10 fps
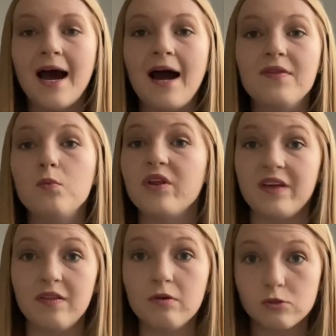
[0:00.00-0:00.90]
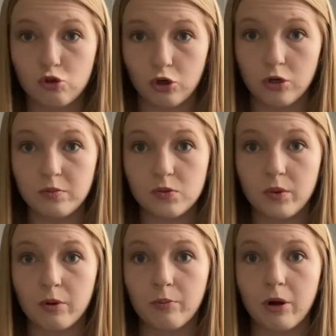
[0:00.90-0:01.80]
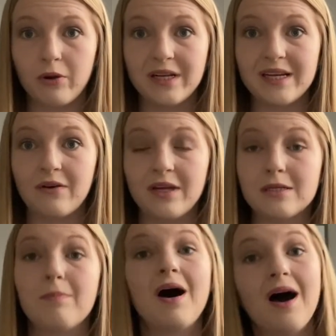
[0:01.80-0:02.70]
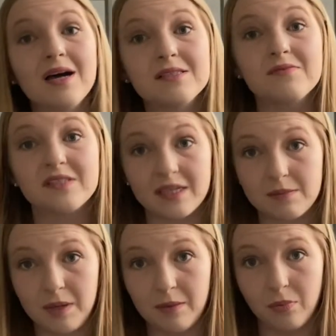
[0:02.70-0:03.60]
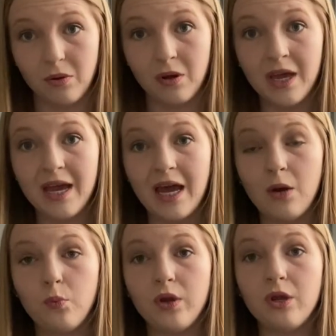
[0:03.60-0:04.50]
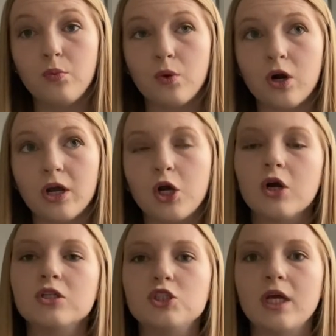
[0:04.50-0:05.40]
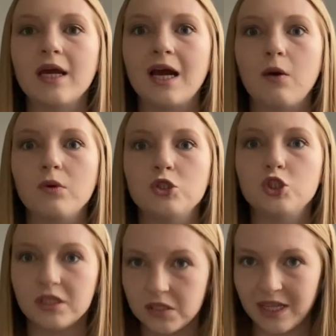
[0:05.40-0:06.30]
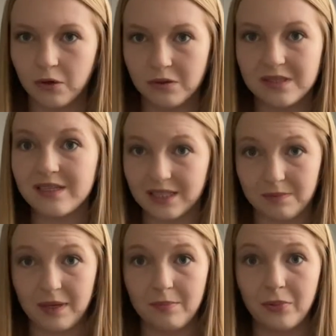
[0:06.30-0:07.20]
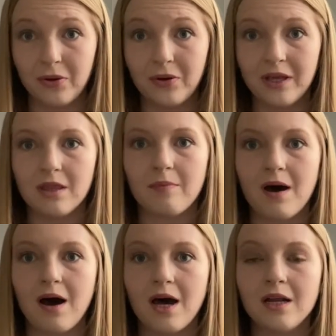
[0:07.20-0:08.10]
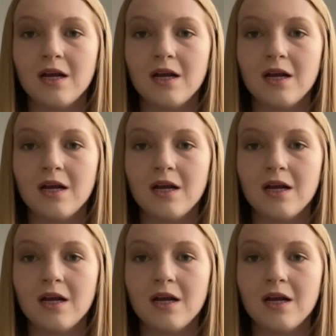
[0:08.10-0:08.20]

And then within those groups, we were broken down into pods of 6 people. And we were encouraged to hang out with just those 6 people in the pod